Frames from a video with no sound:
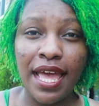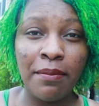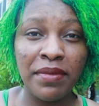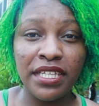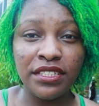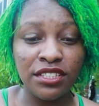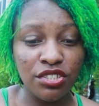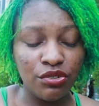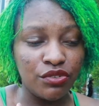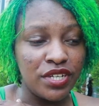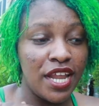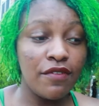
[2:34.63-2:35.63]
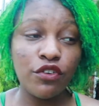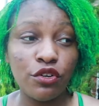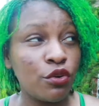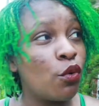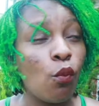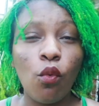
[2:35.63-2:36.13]
that means you'll
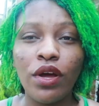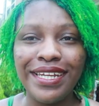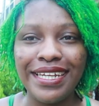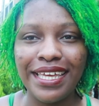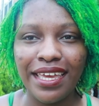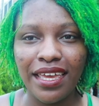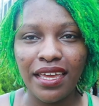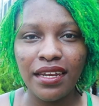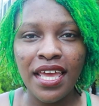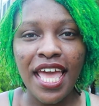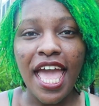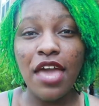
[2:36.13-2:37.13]
never want it again.